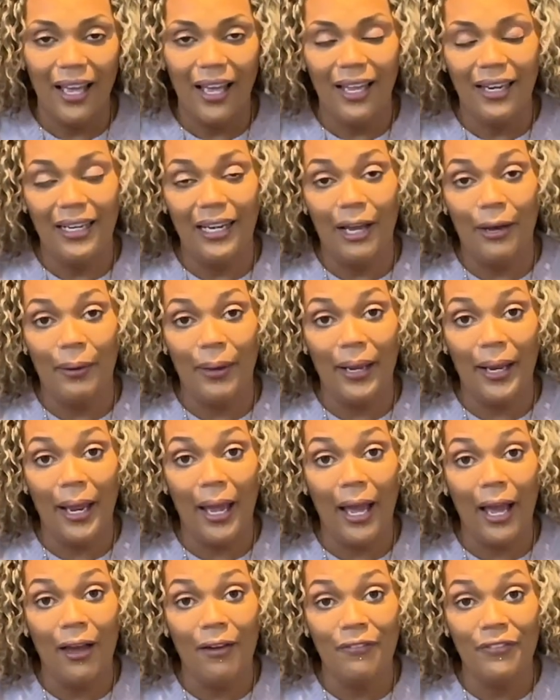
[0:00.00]
Now I
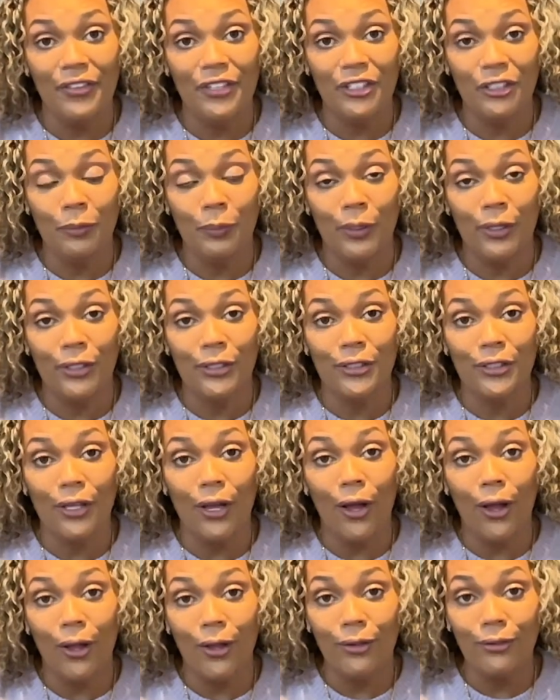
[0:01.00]
have this purse
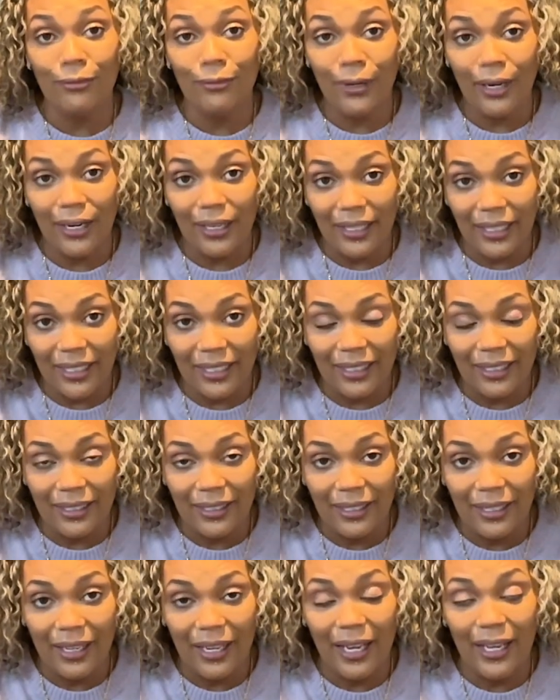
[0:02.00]
already
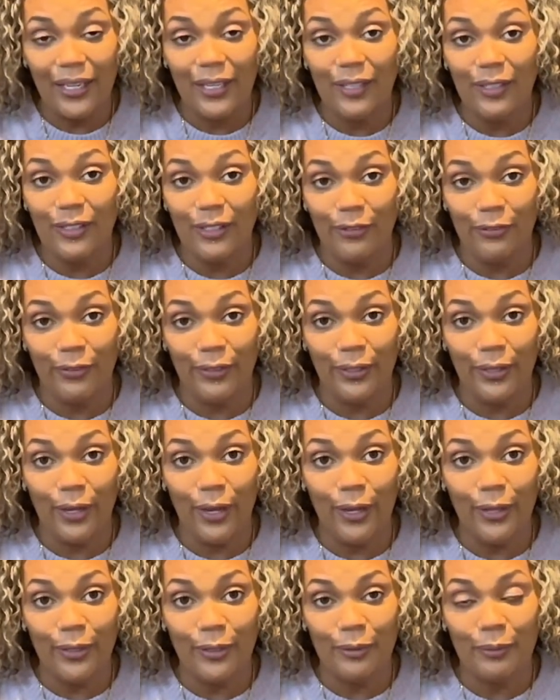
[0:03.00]
in a different
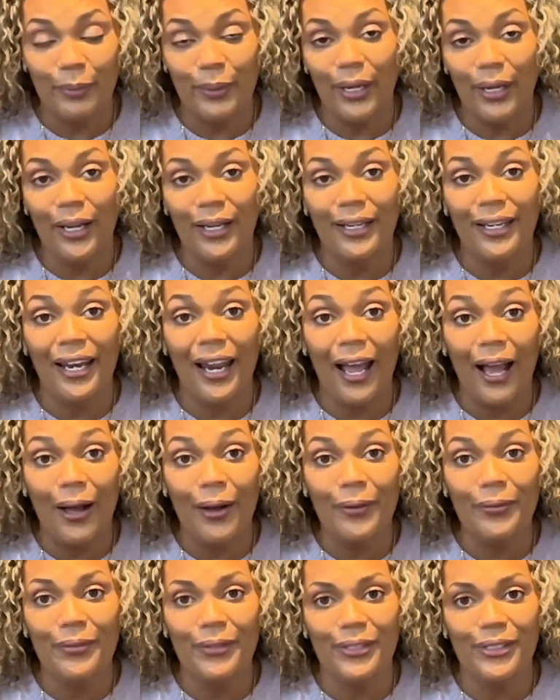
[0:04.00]
color, but
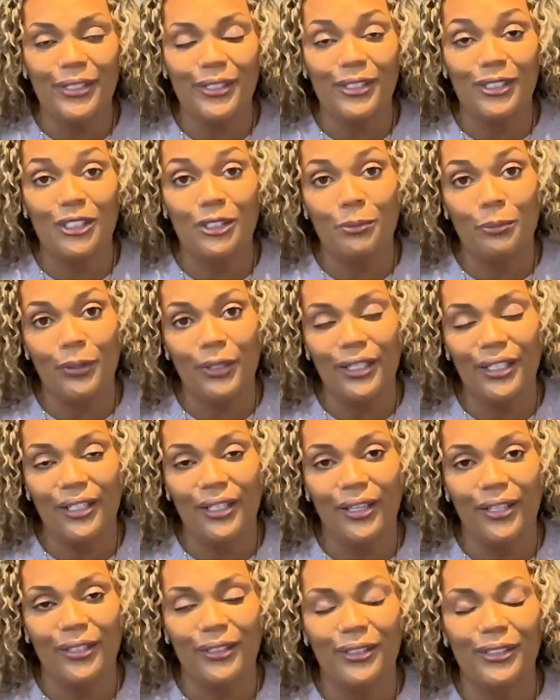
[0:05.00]
now this is the spring
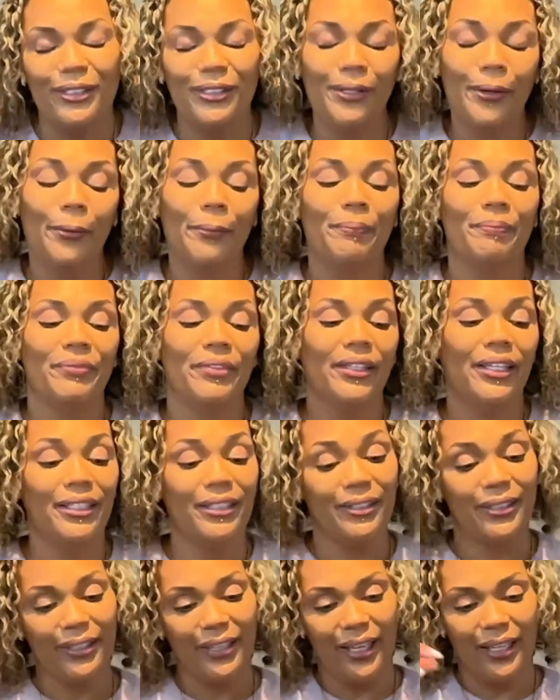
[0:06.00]
color. So
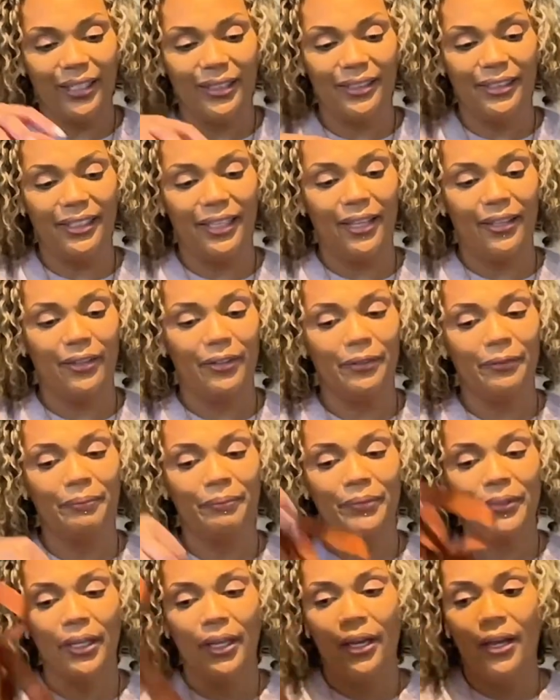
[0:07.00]
let's look at it together.
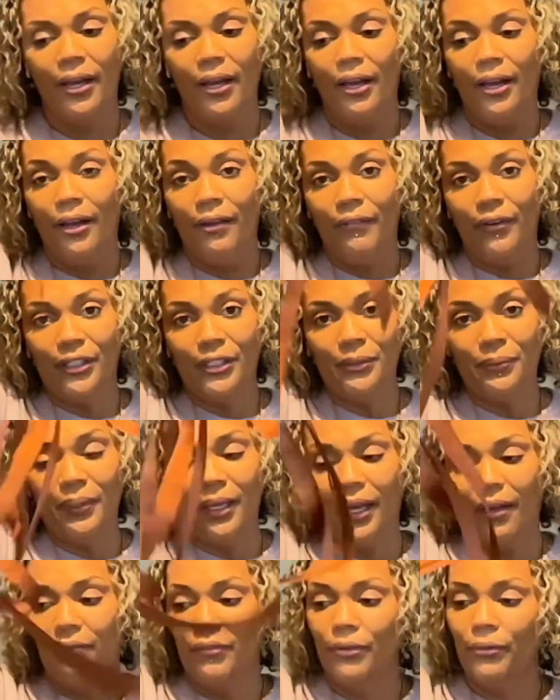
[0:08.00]
First, we
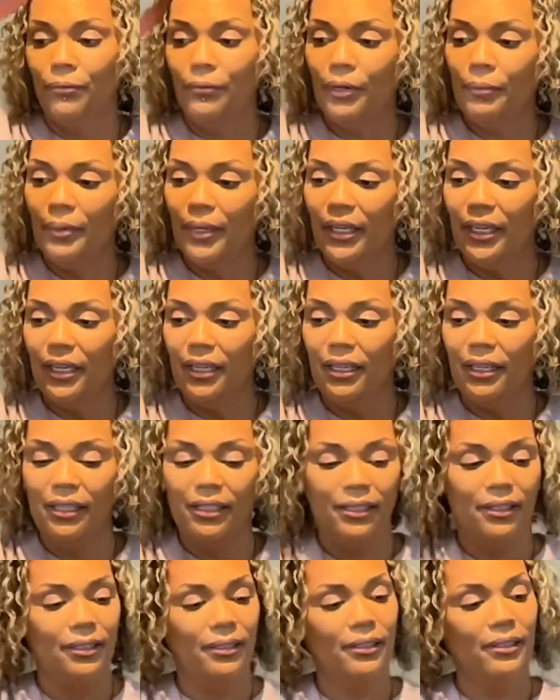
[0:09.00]
have the ribbon,
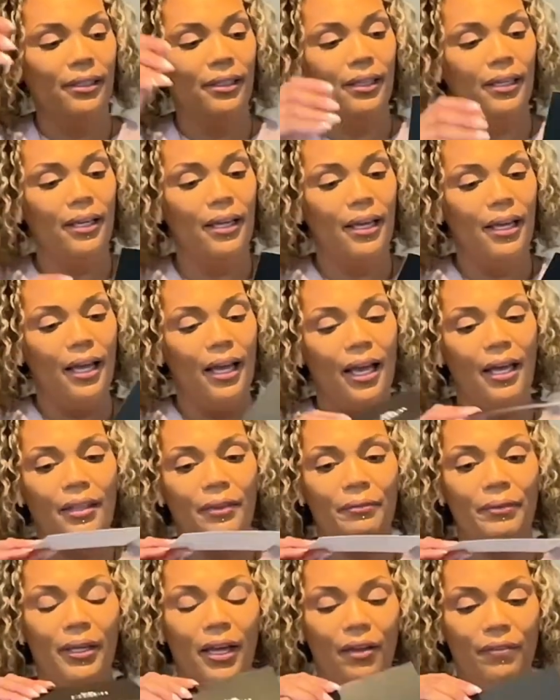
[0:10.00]
and
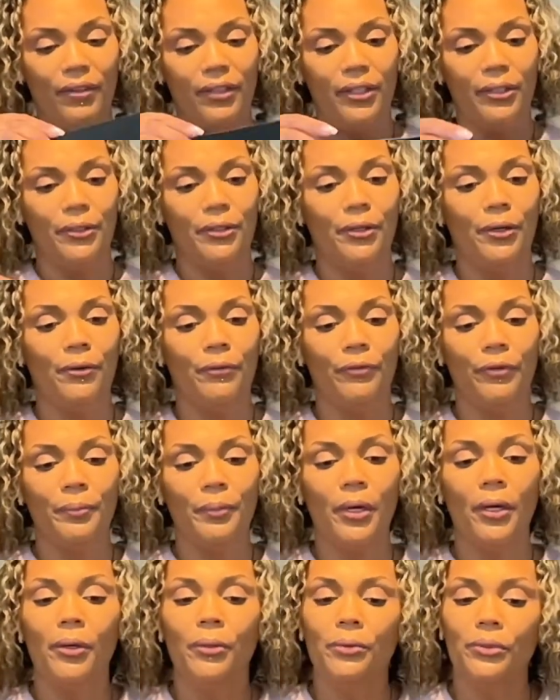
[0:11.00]
then we have a little note from
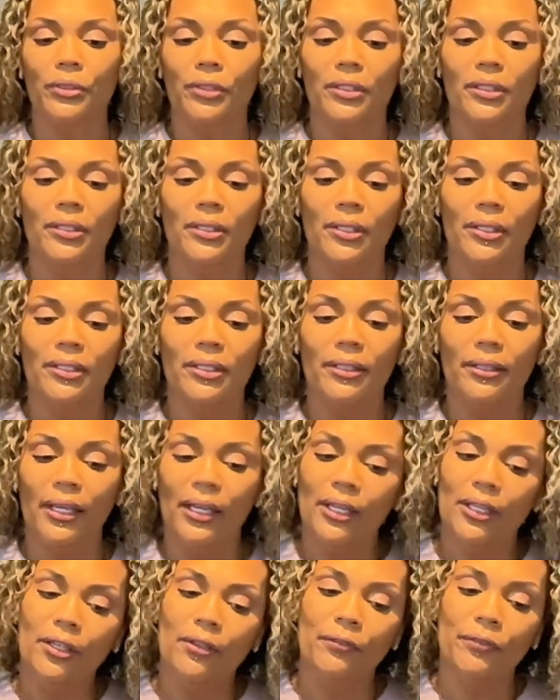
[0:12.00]
Coach that says,
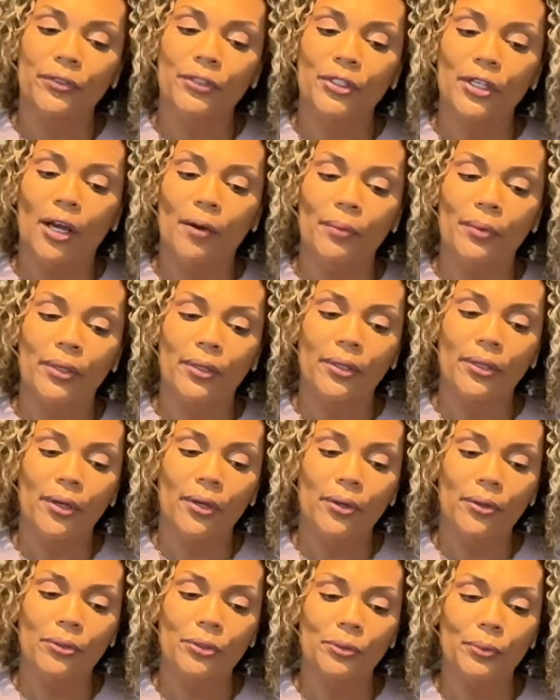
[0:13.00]
"Thank you for shopping at
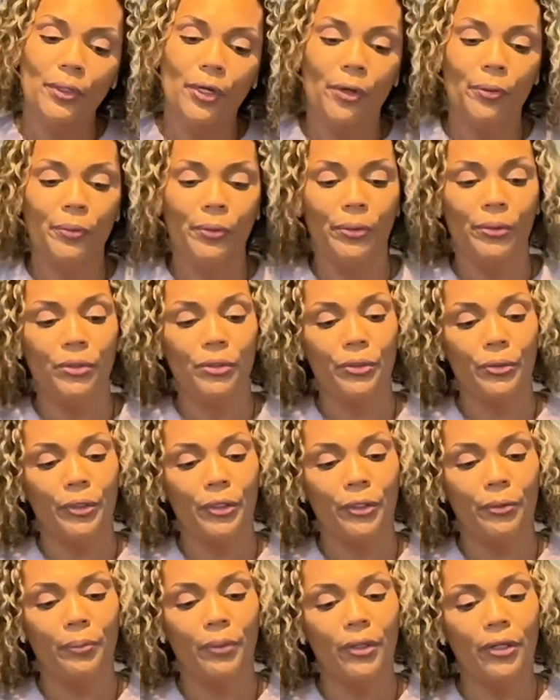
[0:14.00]
Coach. We hope you enjoy
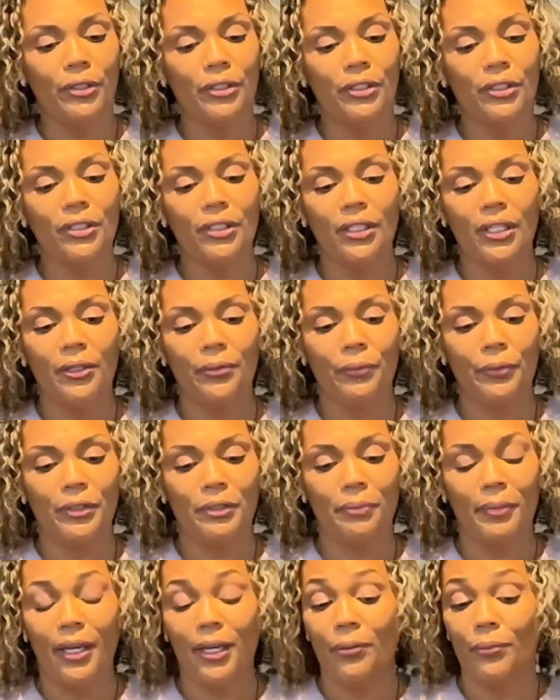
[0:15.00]
your purchase. It was
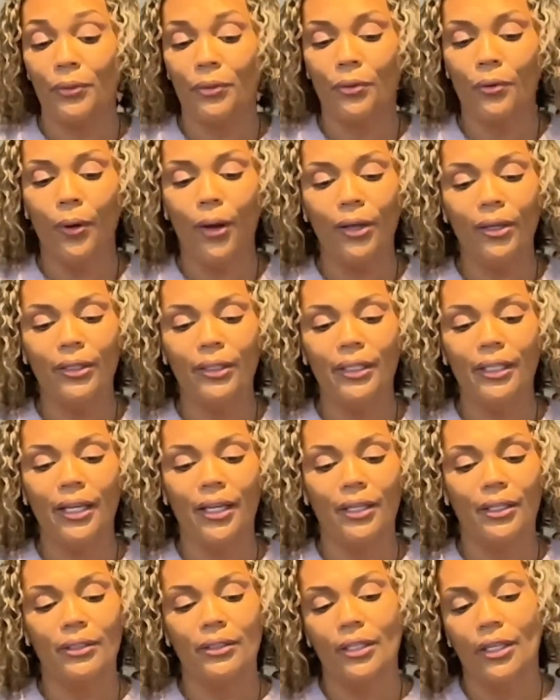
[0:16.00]
made with quality
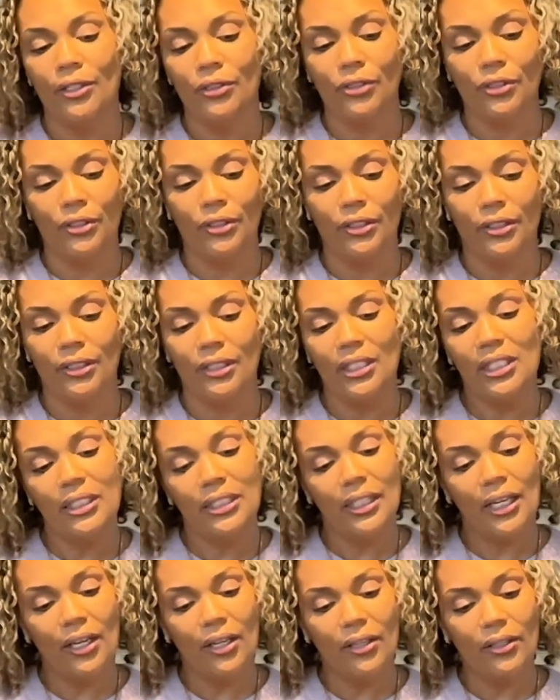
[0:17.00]
and attention to
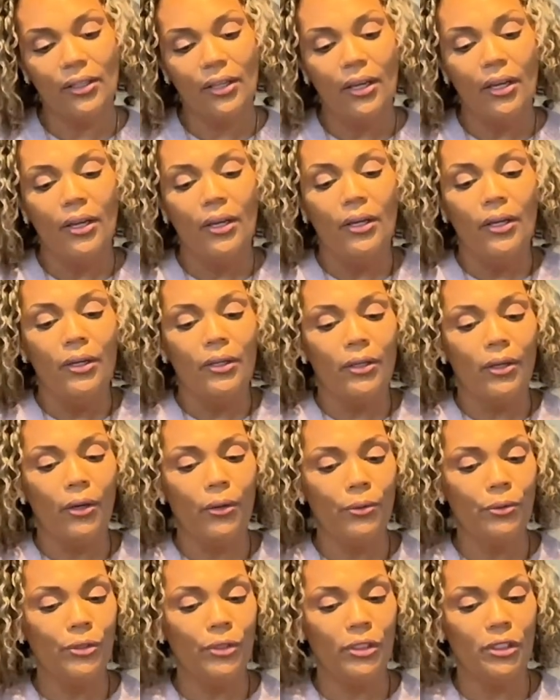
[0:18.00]
detail.
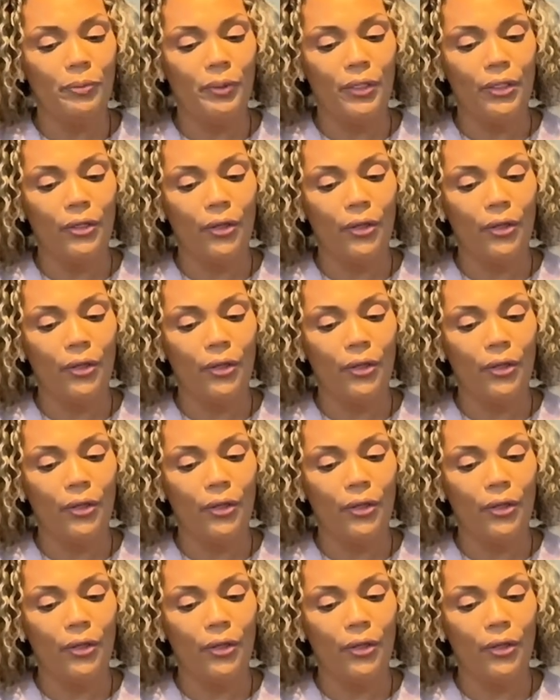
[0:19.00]
Coach has been